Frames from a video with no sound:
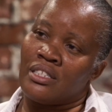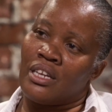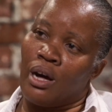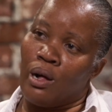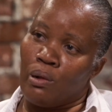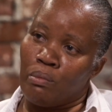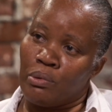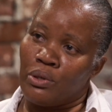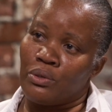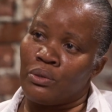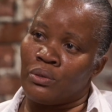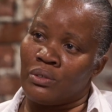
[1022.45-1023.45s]
to help
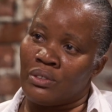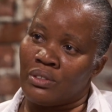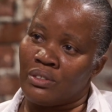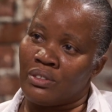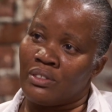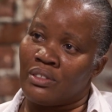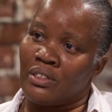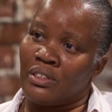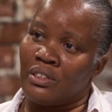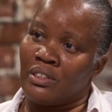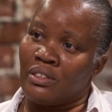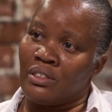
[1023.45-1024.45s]
you.
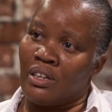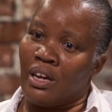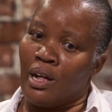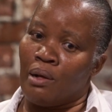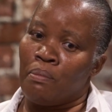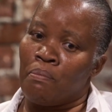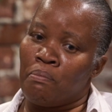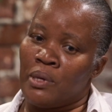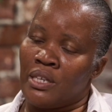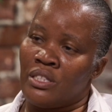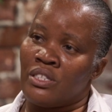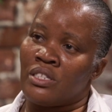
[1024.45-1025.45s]
Help
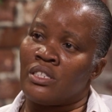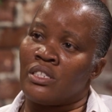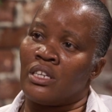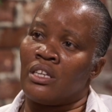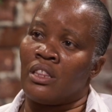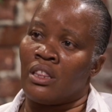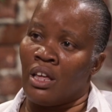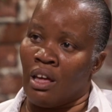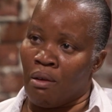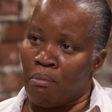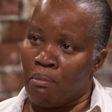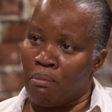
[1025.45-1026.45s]
me to see
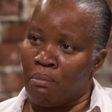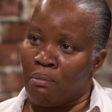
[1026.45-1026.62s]
them